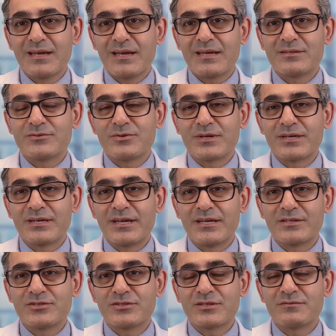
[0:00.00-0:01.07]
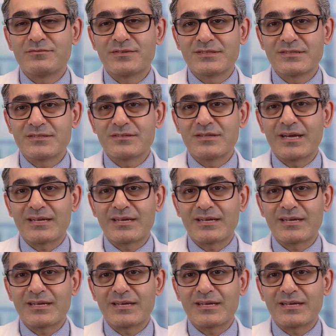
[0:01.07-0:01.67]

and to engage in physical